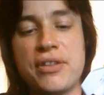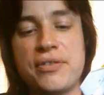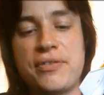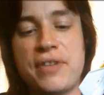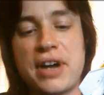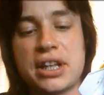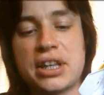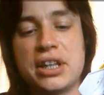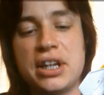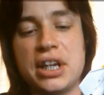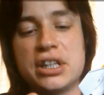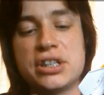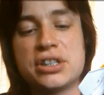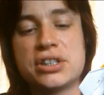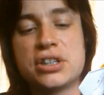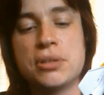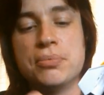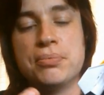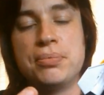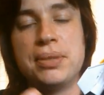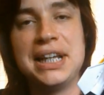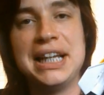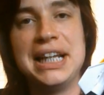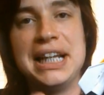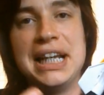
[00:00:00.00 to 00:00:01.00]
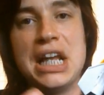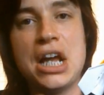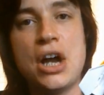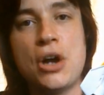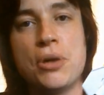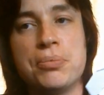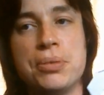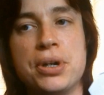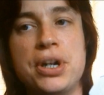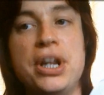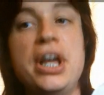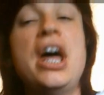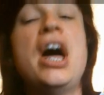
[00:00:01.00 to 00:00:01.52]
The fact that it's completely
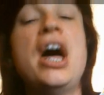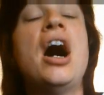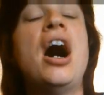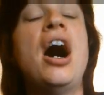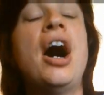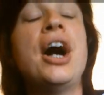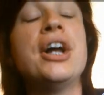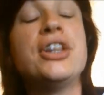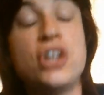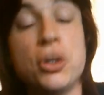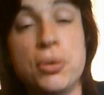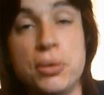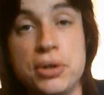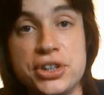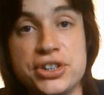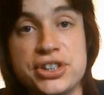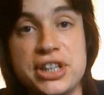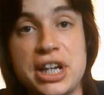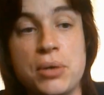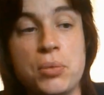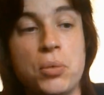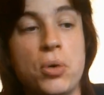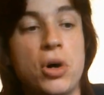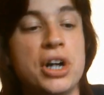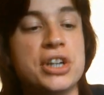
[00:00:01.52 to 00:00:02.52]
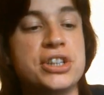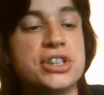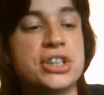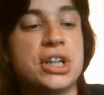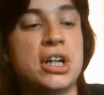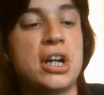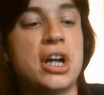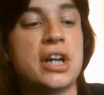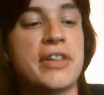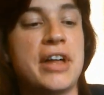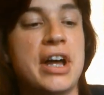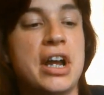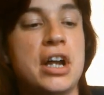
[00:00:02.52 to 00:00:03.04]
open, I do understand why it's done
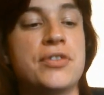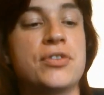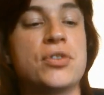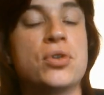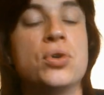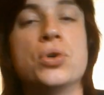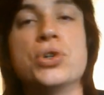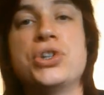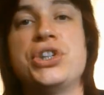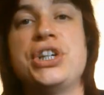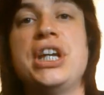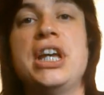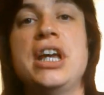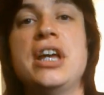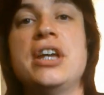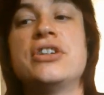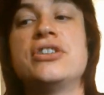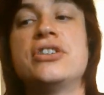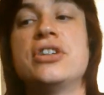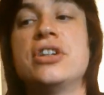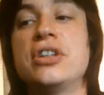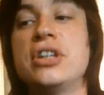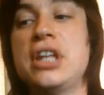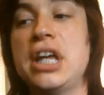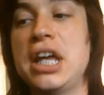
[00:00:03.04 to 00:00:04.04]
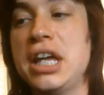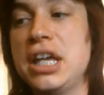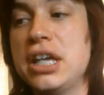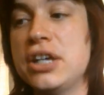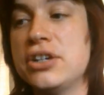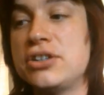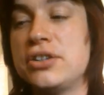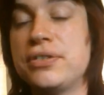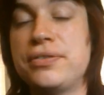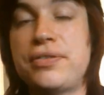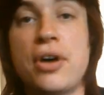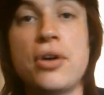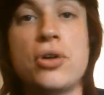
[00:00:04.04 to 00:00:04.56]
like that. Of course, he is the he
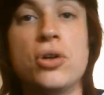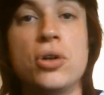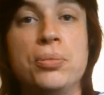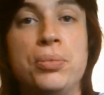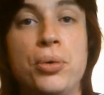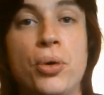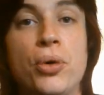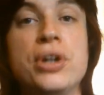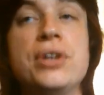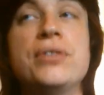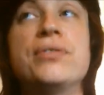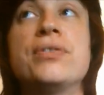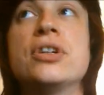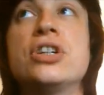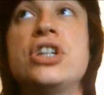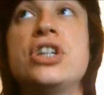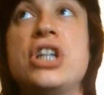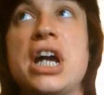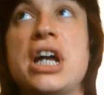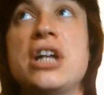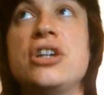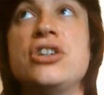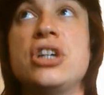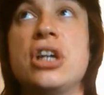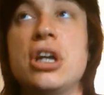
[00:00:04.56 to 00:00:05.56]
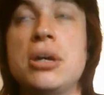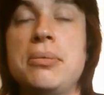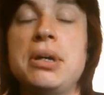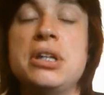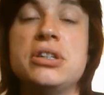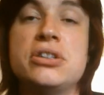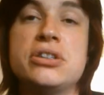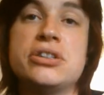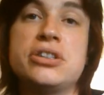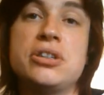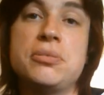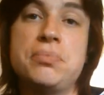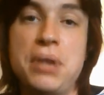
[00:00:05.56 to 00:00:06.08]
is the focal point for changing him
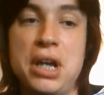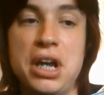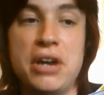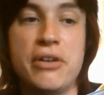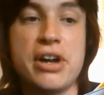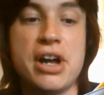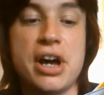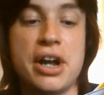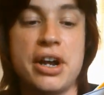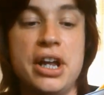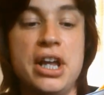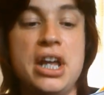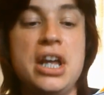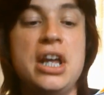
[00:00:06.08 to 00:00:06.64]
into Superion.